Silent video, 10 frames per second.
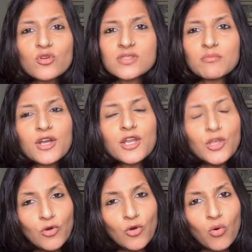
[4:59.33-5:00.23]
somebody
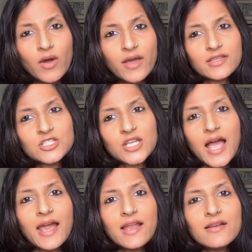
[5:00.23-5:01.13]
you know, and the
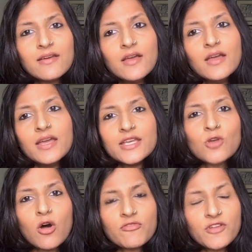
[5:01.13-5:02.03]
child is
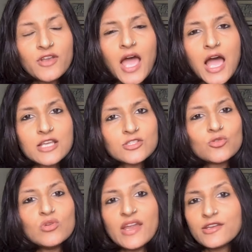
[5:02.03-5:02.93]
often asked
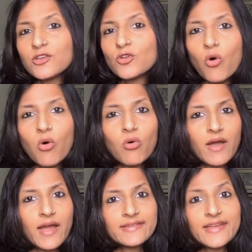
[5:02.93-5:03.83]
to let it
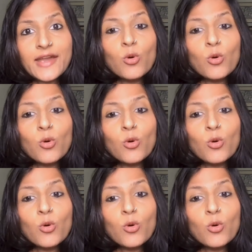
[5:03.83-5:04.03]
go and get